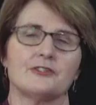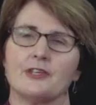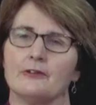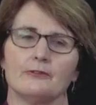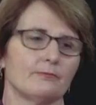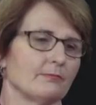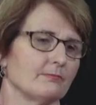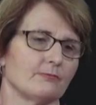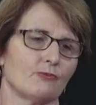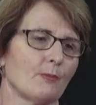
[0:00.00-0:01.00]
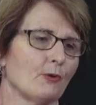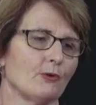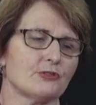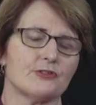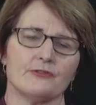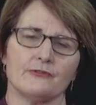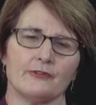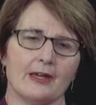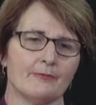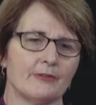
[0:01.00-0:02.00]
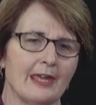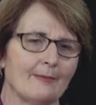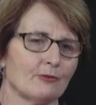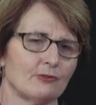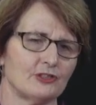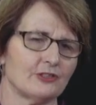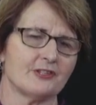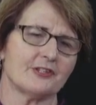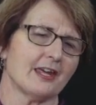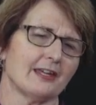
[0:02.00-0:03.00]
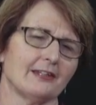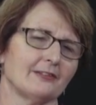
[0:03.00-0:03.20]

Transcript: so reports of um, the apparitions, say,